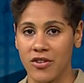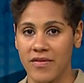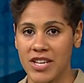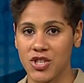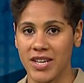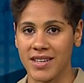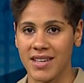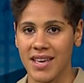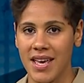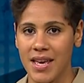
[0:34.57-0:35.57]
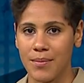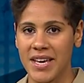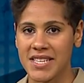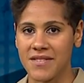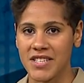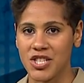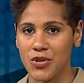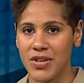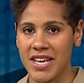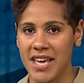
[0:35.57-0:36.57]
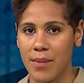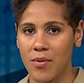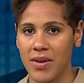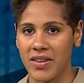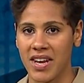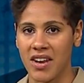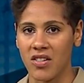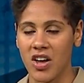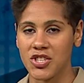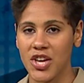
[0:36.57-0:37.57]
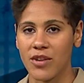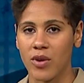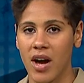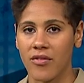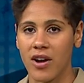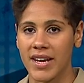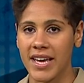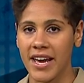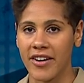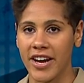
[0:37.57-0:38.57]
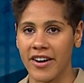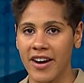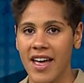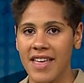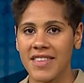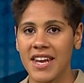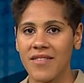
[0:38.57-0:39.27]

intervention. Because of its unique capability to launch and recover on a carrier, the